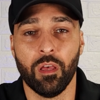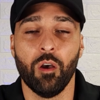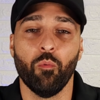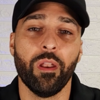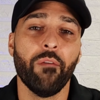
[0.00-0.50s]

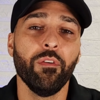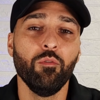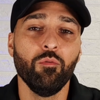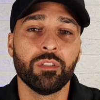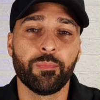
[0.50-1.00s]
Whenever you
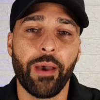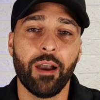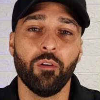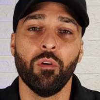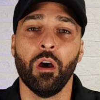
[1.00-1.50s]
use
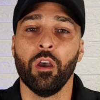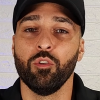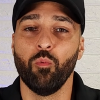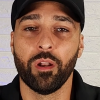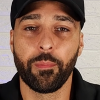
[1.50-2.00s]
spackle, you
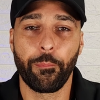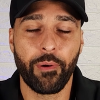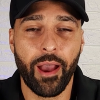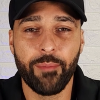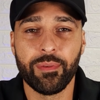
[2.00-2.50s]
want to
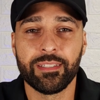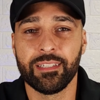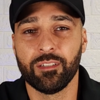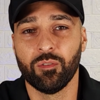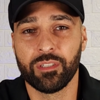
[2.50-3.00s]
prime and seal
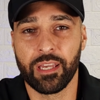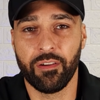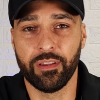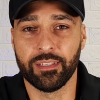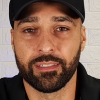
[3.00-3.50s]
those
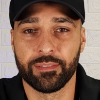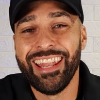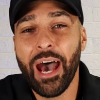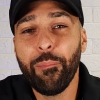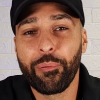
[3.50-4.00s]
areas.
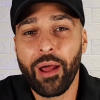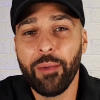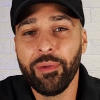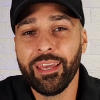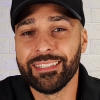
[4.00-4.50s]
Not
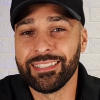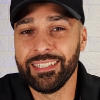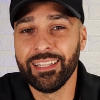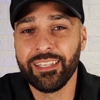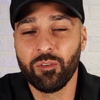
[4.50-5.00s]
priming and
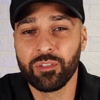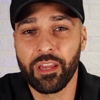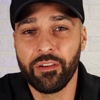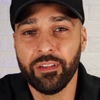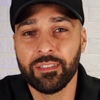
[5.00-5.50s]
sealing those
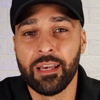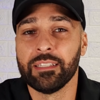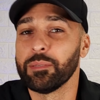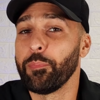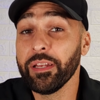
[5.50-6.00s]
areas,
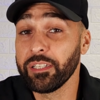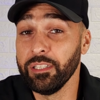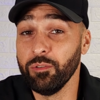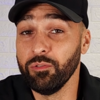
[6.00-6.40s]
especially new